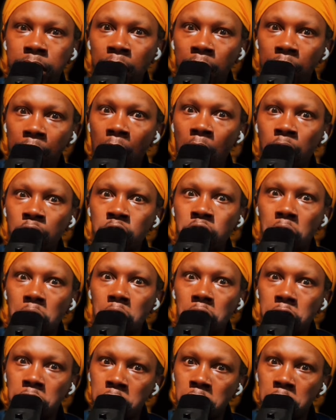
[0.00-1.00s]
Long story
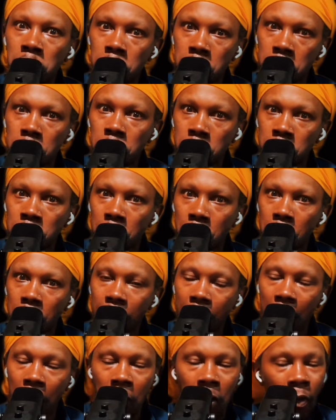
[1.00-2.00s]
short, short story
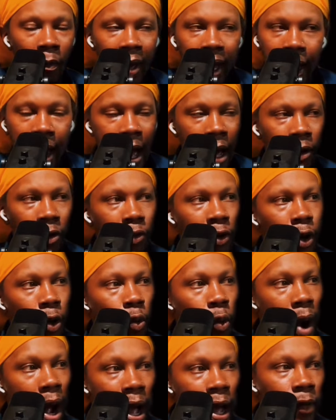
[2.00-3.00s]
long, man. I don't know why
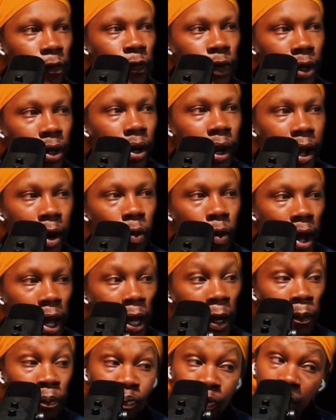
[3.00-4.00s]
why I feel that way,
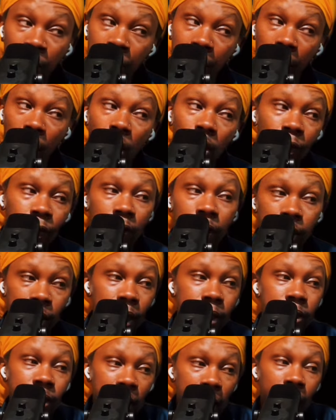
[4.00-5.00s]
but hopefully
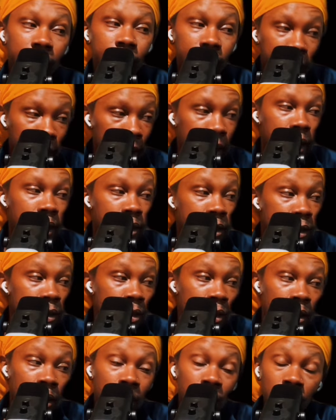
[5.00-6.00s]
that's not the case.
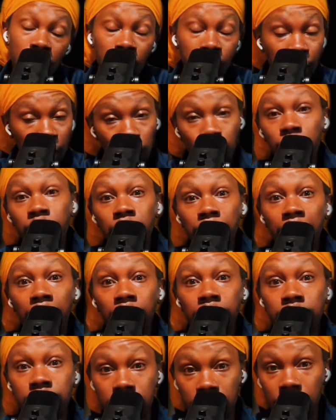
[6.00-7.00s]
But we're about
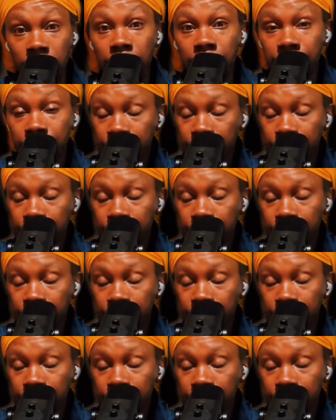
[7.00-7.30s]
to see.